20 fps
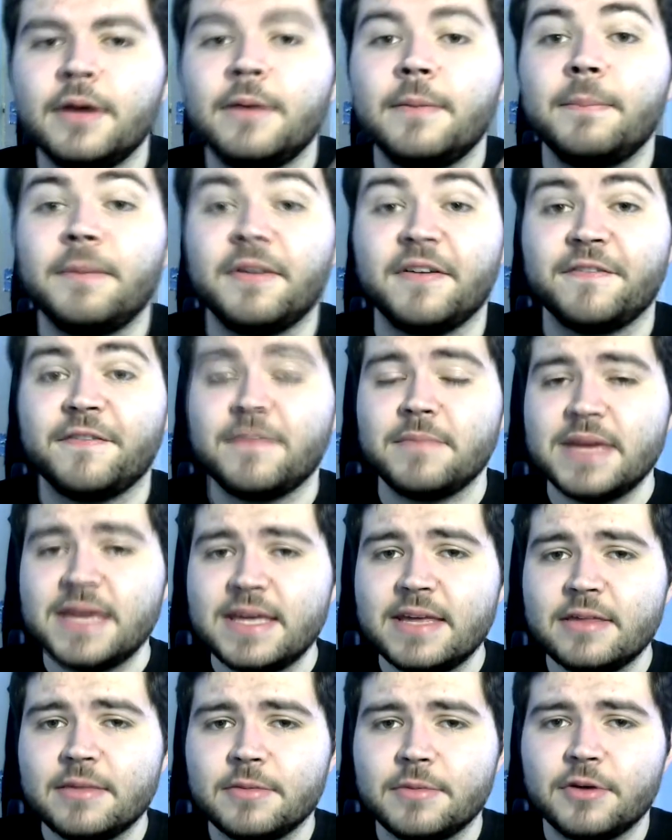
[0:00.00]
But for
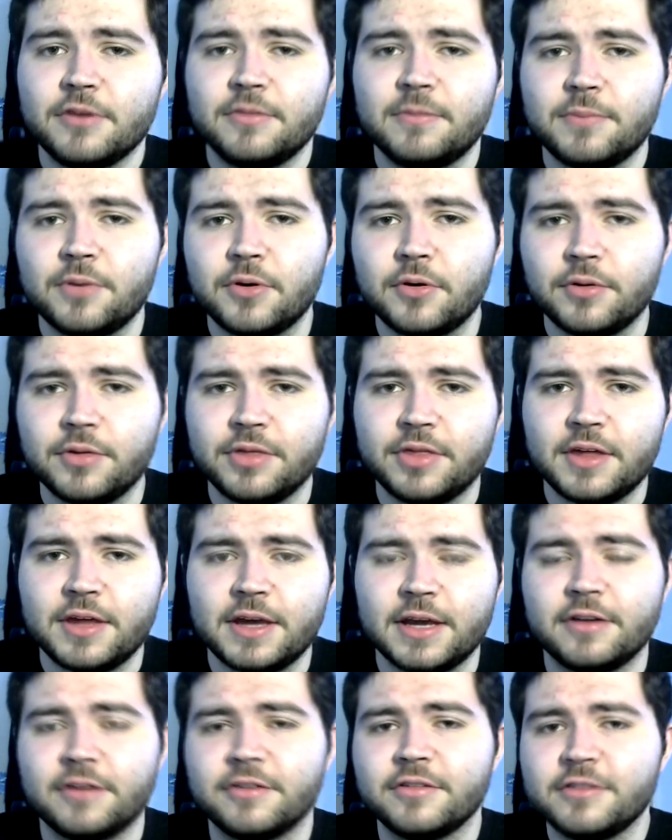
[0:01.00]
me, the most important
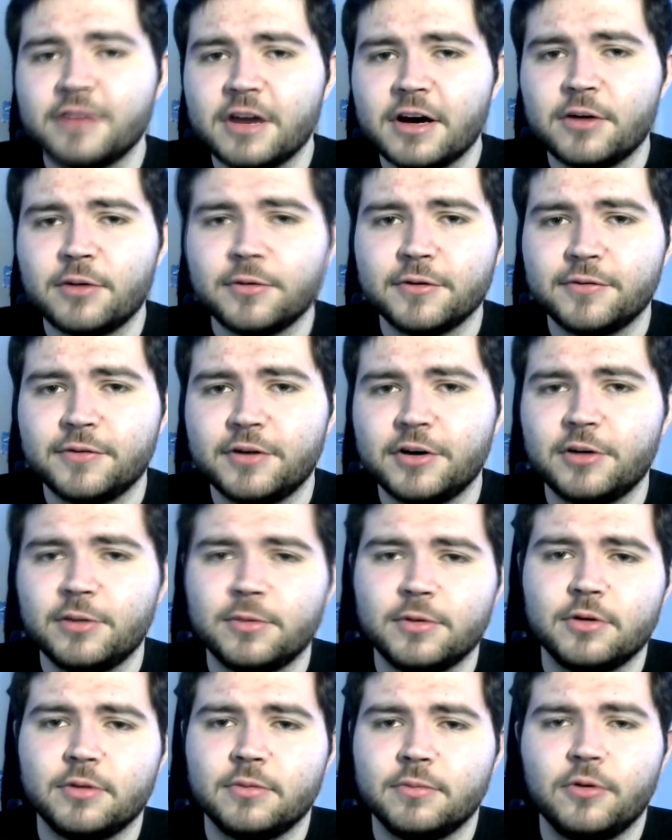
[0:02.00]
thing in a Star Wars
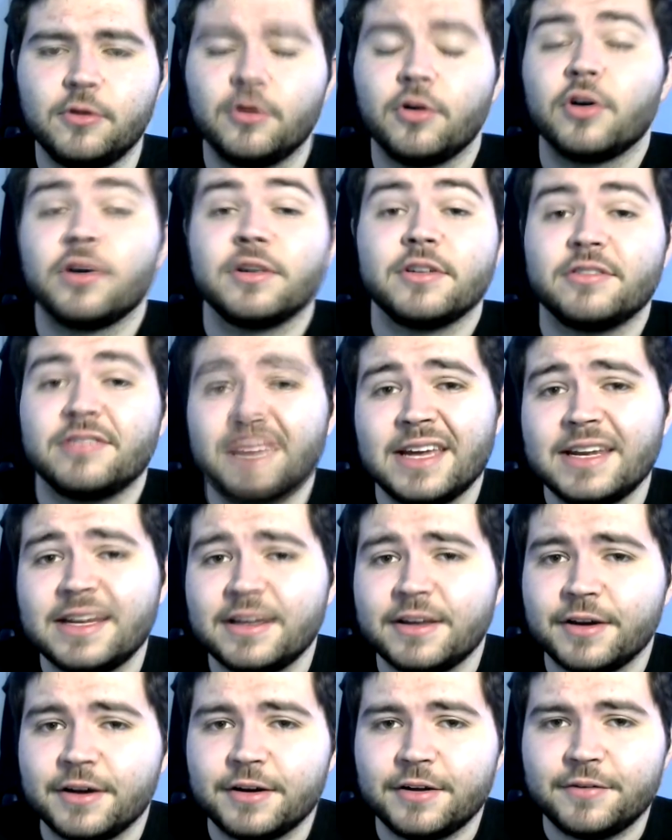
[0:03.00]
film, or honestly
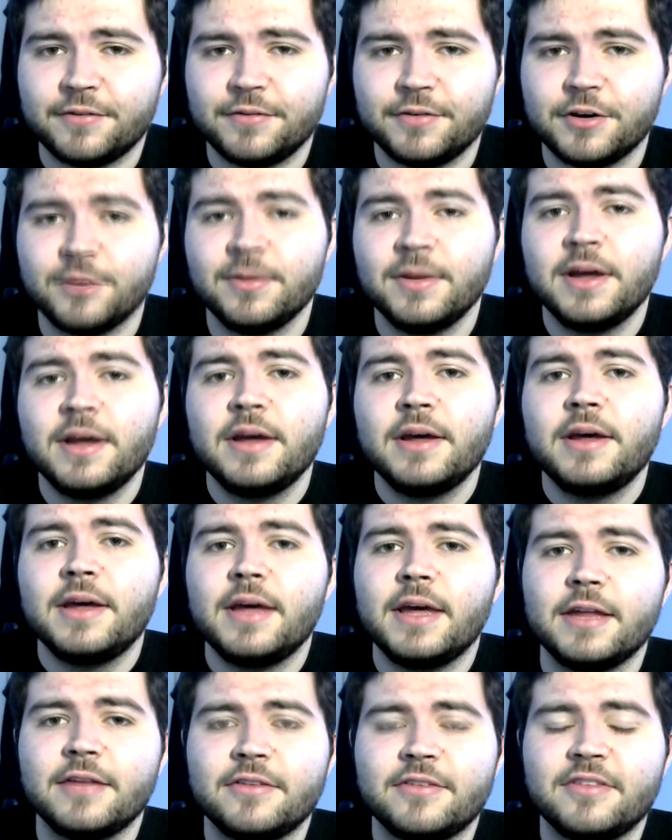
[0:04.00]
any kind of film,
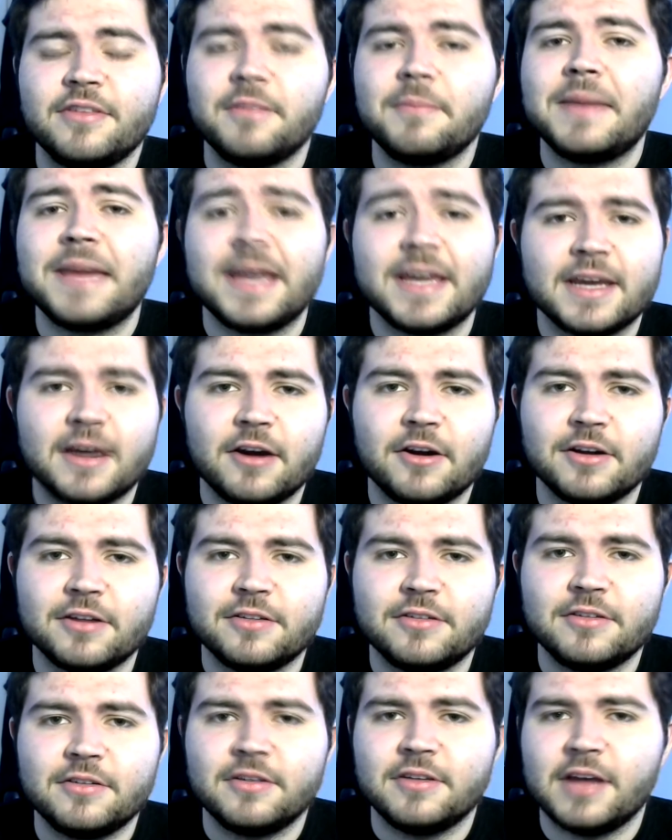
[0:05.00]
it's the main
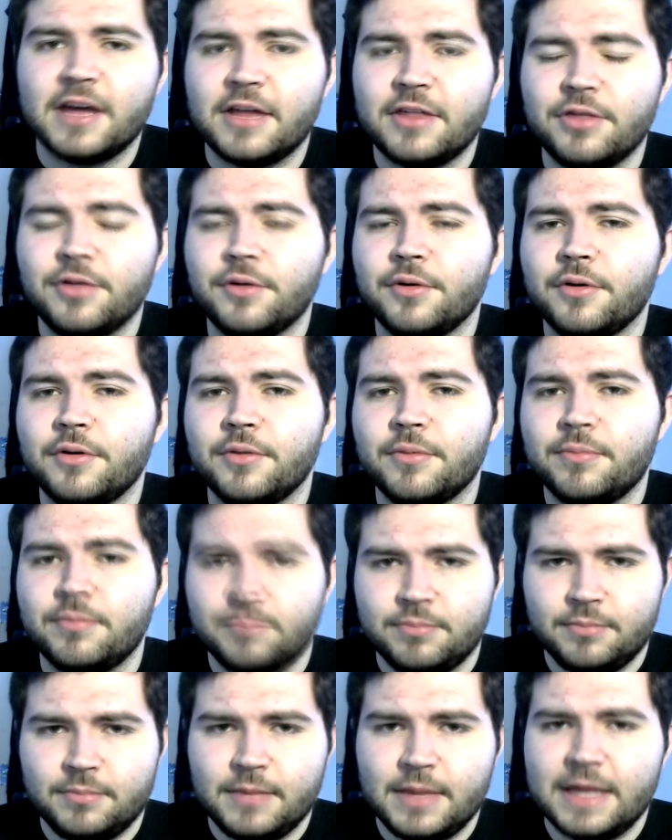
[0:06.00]
characters and the
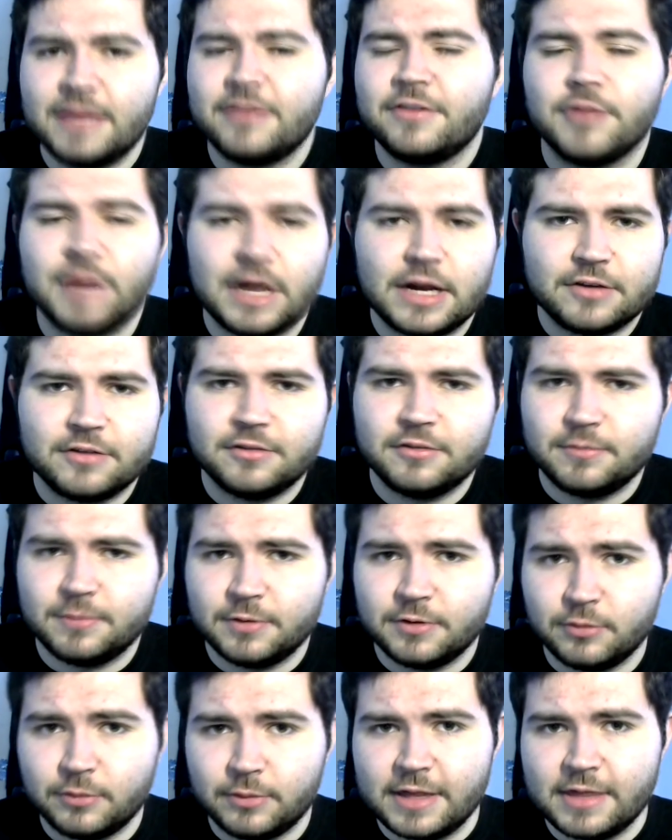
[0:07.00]
interactions
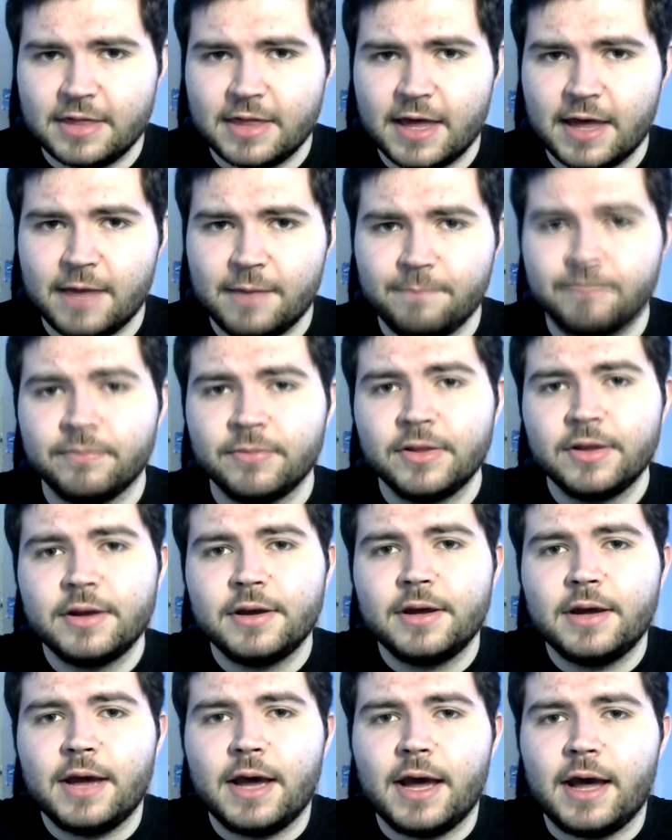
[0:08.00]
between them
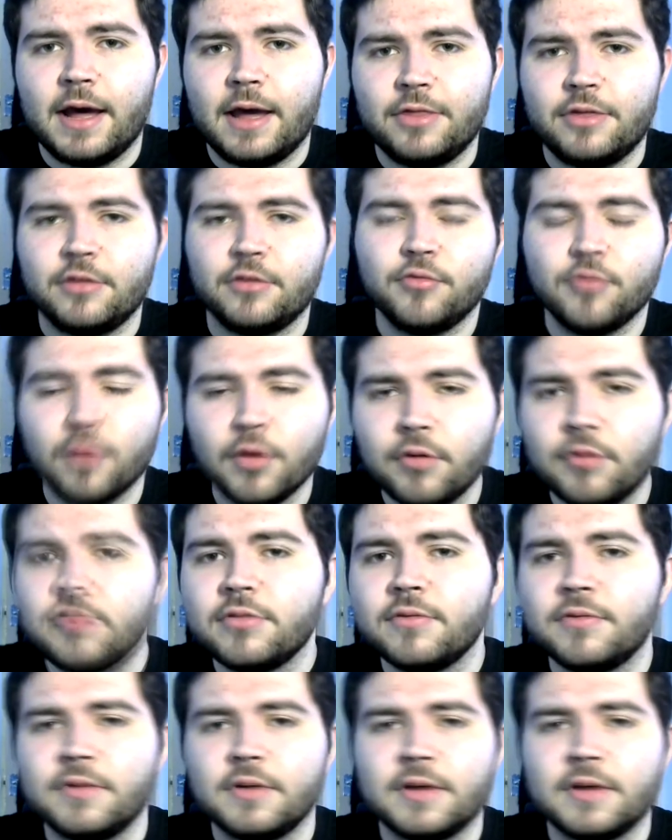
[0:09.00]
and the growth of the